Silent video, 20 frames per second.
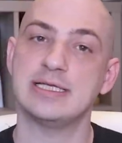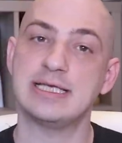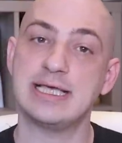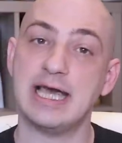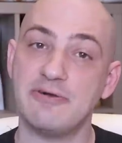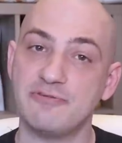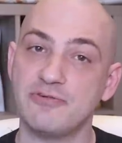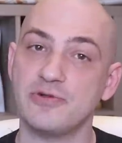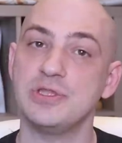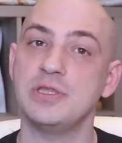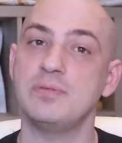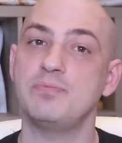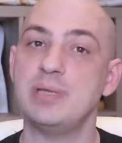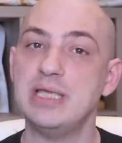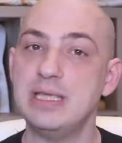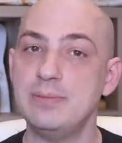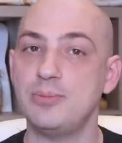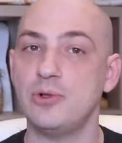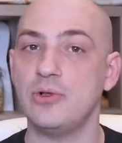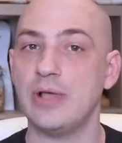govern the
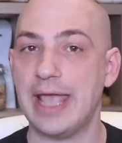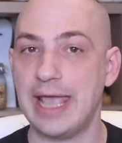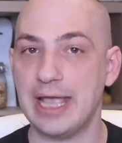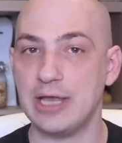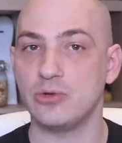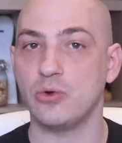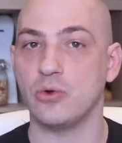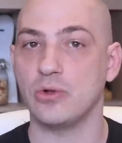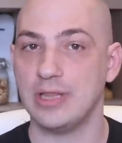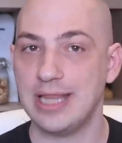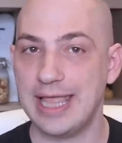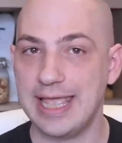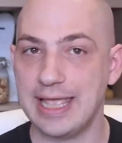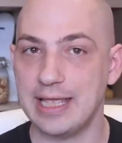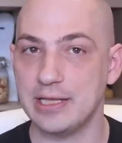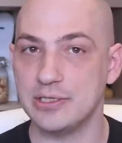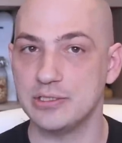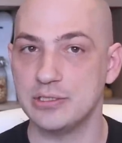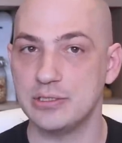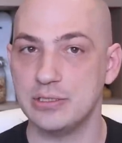people and or
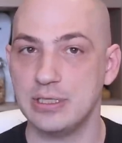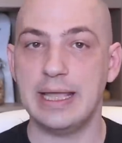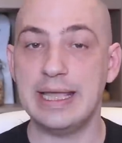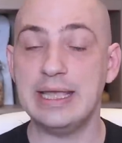land.